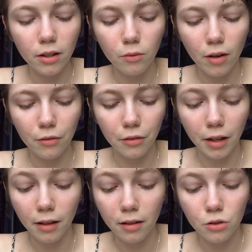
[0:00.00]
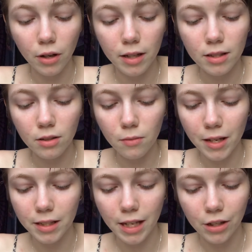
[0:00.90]
reverie, trance, or
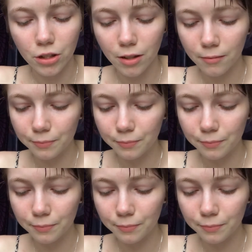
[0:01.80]
meditation.